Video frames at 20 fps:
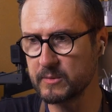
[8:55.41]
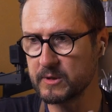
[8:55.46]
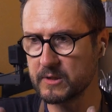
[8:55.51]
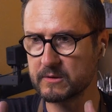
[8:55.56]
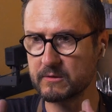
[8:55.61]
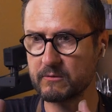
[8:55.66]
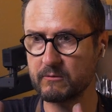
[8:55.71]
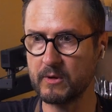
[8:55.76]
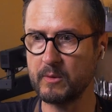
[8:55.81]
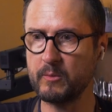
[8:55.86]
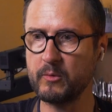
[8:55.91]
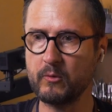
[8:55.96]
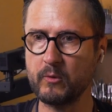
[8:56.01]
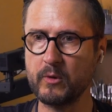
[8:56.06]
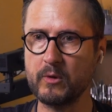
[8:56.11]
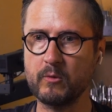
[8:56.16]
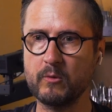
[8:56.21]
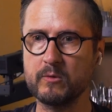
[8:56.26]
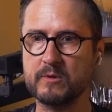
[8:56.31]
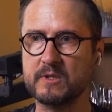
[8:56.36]
because a rubber
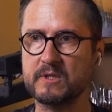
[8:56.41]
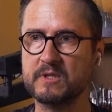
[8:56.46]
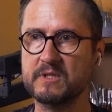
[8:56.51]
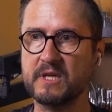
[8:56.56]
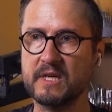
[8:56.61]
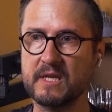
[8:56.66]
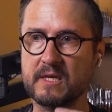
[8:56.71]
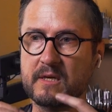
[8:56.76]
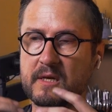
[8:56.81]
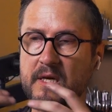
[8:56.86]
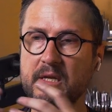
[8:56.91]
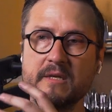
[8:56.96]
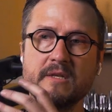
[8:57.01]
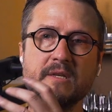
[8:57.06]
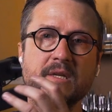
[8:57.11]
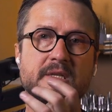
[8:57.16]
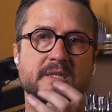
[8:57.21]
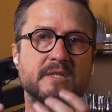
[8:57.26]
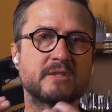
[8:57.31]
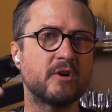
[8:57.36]
wheel will just take
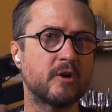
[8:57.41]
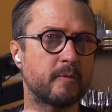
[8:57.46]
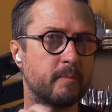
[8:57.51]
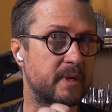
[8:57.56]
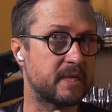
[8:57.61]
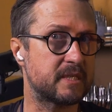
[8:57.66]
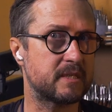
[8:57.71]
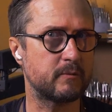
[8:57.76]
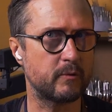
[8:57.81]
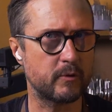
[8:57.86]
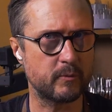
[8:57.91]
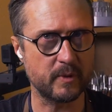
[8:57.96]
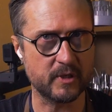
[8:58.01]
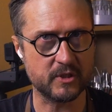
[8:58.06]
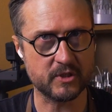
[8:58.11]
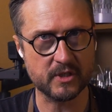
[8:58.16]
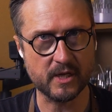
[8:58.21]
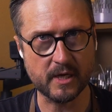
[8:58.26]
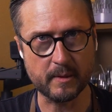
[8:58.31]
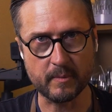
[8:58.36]
and start messing with my
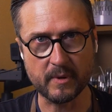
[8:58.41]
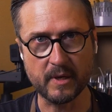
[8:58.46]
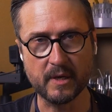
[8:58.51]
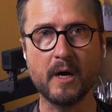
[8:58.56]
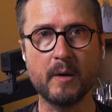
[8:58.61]
shape.